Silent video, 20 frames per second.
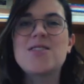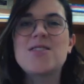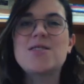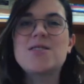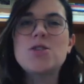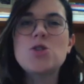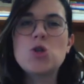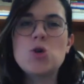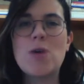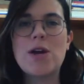and the
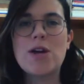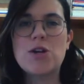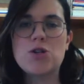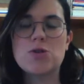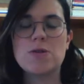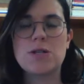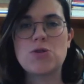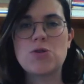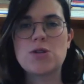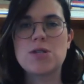
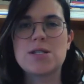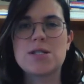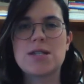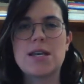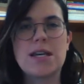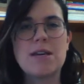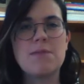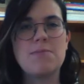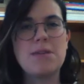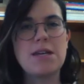situational interest
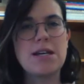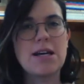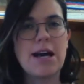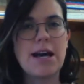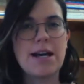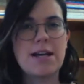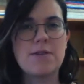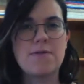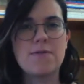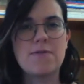that can be
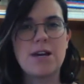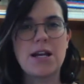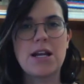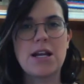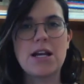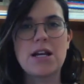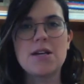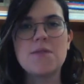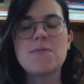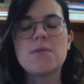kind of
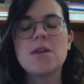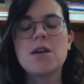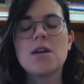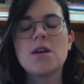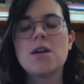fleeting.